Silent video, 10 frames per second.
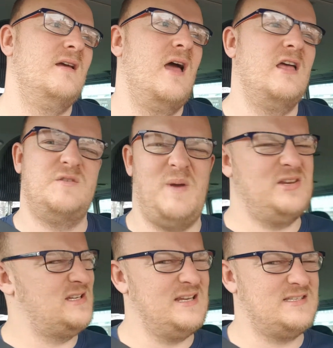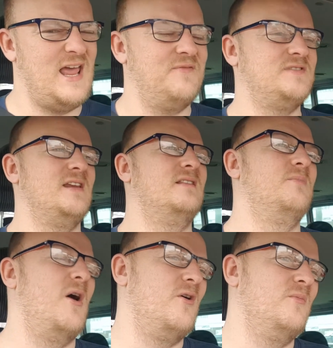especially Sefton at the
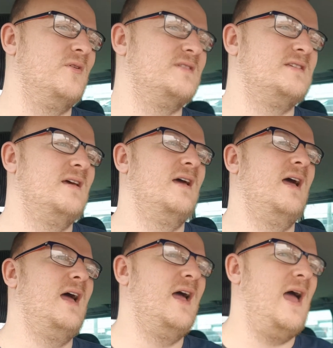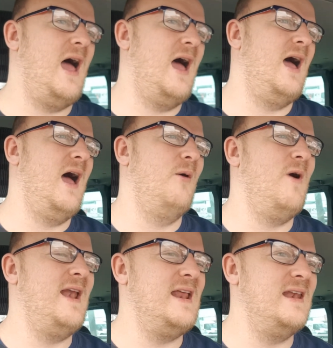moment. I
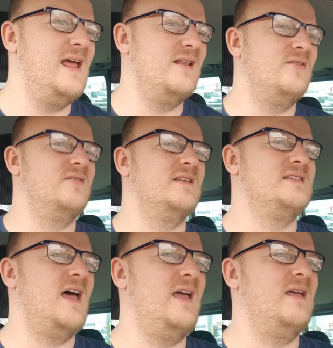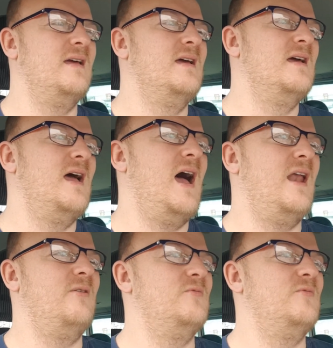went in there the other day and it